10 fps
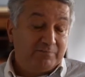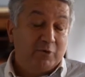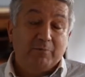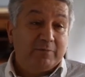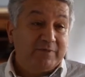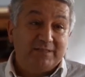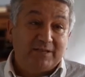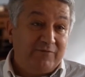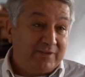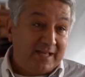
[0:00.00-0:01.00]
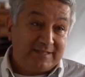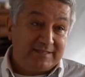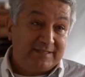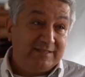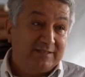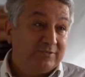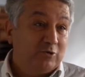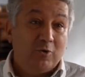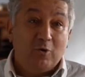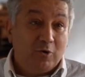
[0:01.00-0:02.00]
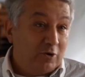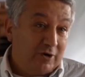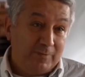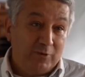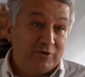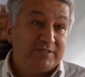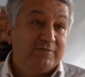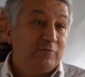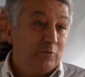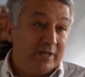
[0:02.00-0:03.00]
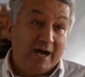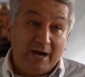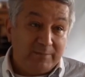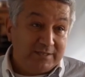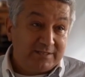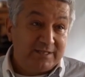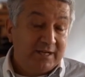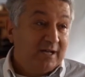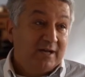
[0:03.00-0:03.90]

Probably a traffic accident or, a person will harm it